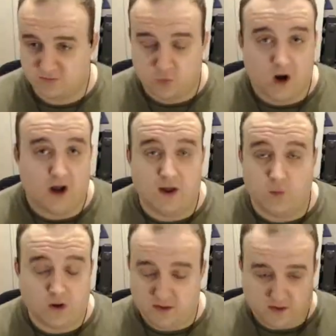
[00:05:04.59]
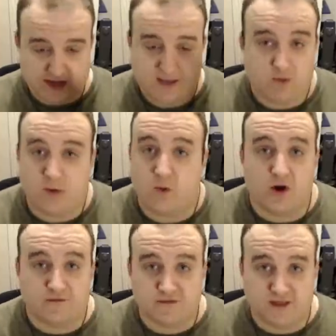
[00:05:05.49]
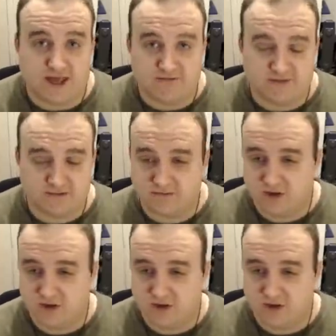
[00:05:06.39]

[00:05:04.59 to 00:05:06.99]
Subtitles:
why. It went off to the left.